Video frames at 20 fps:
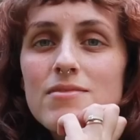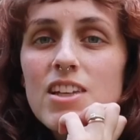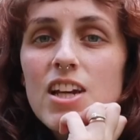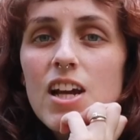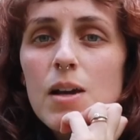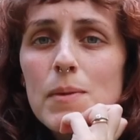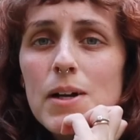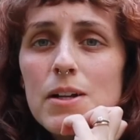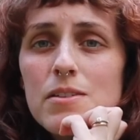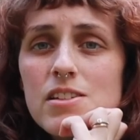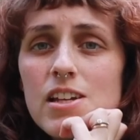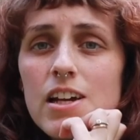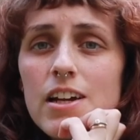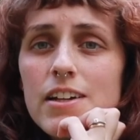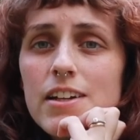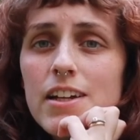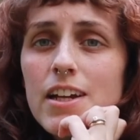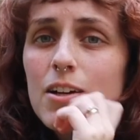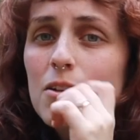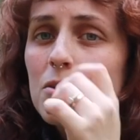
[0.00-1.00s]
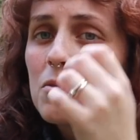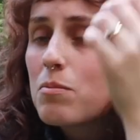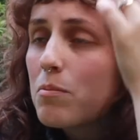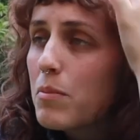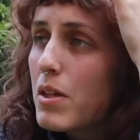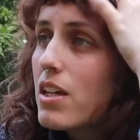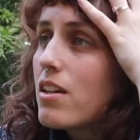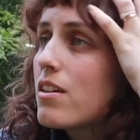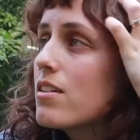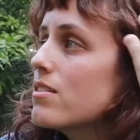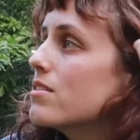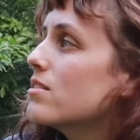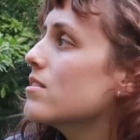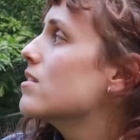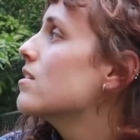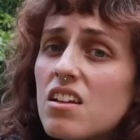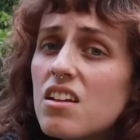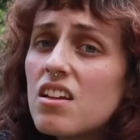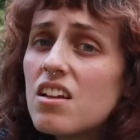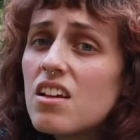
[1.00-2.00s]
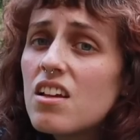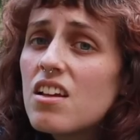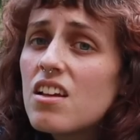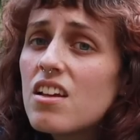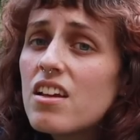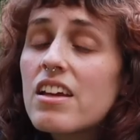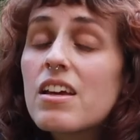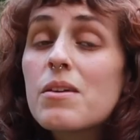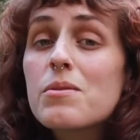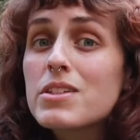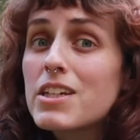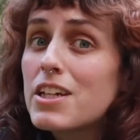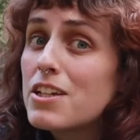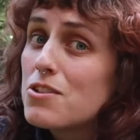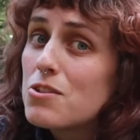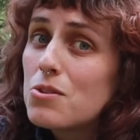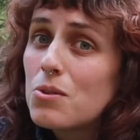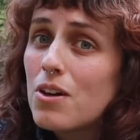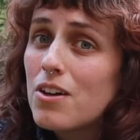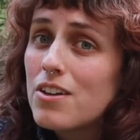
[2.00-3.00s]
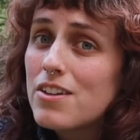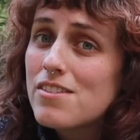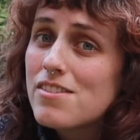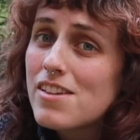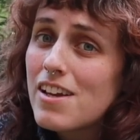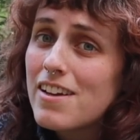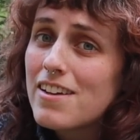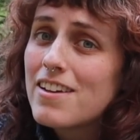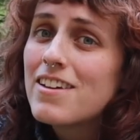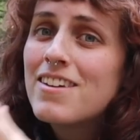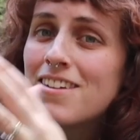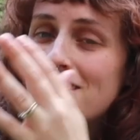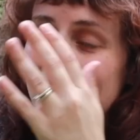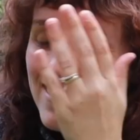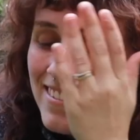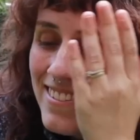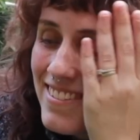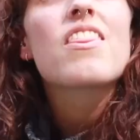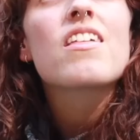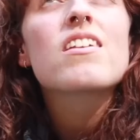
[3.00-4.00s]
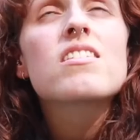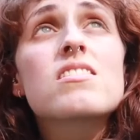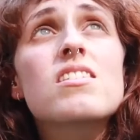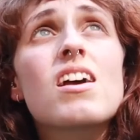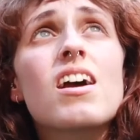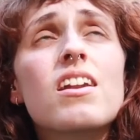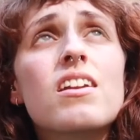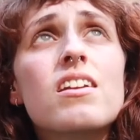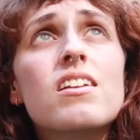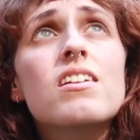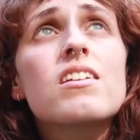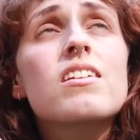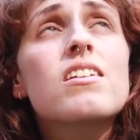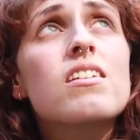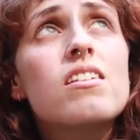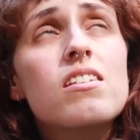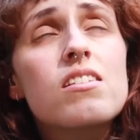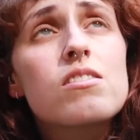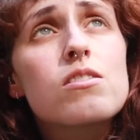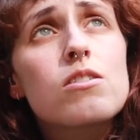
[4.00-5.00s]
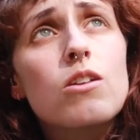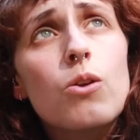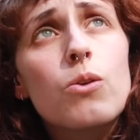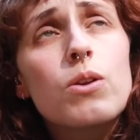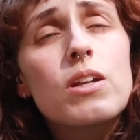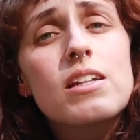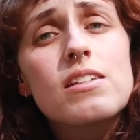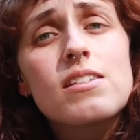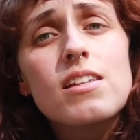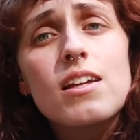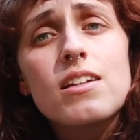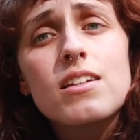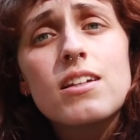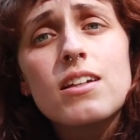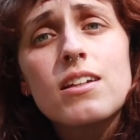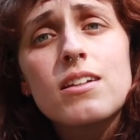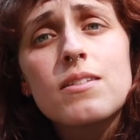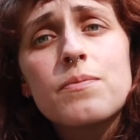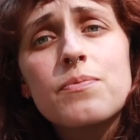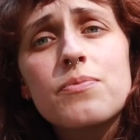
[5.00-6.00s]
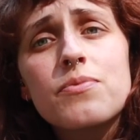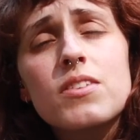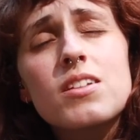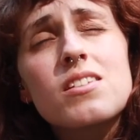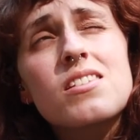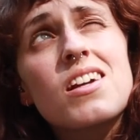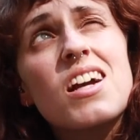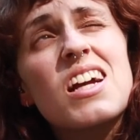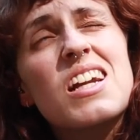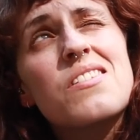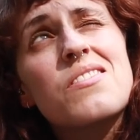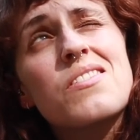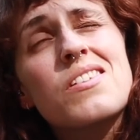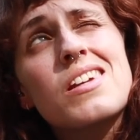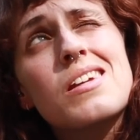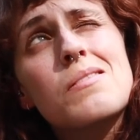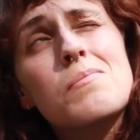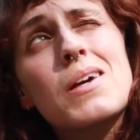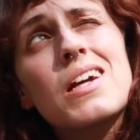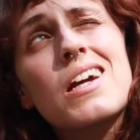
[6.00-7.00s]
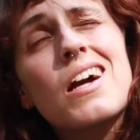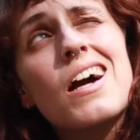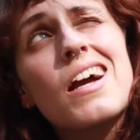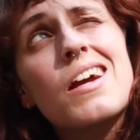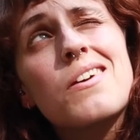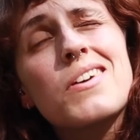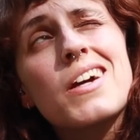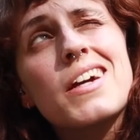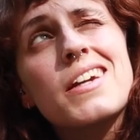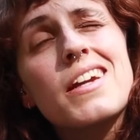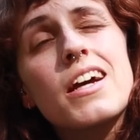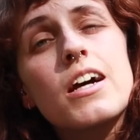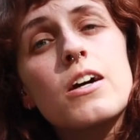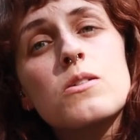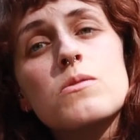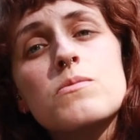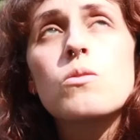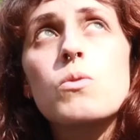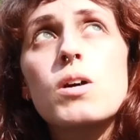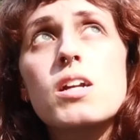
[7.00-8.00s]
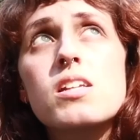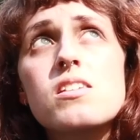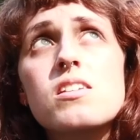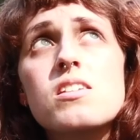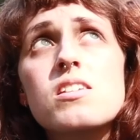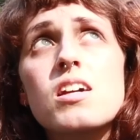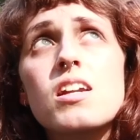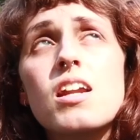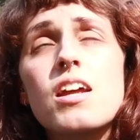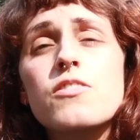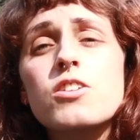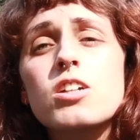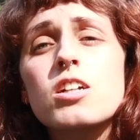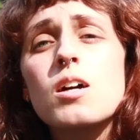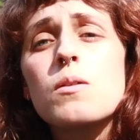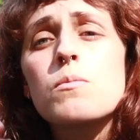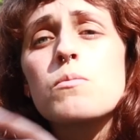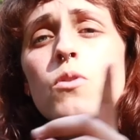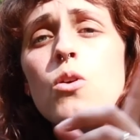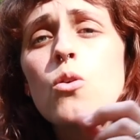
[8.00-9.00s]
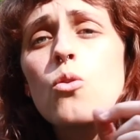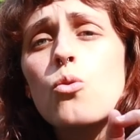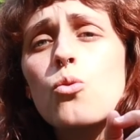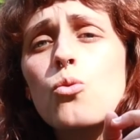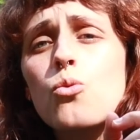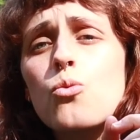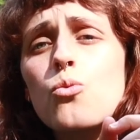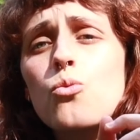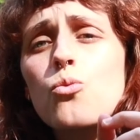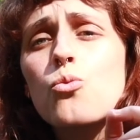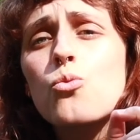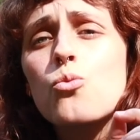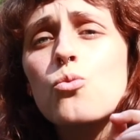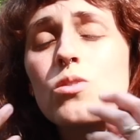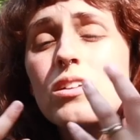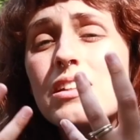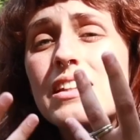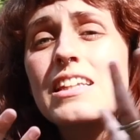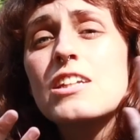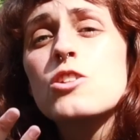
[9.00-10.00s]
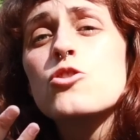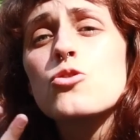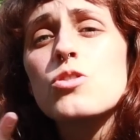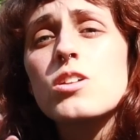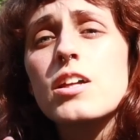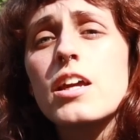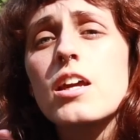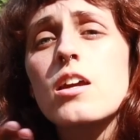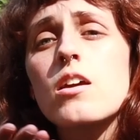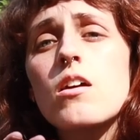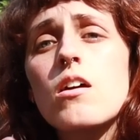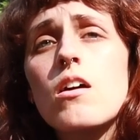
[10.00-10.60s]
I'm outside now because it was getting too hot inside. The sun is slowly setting. It's kind of in my eye right now. Why does the sun have to come literally?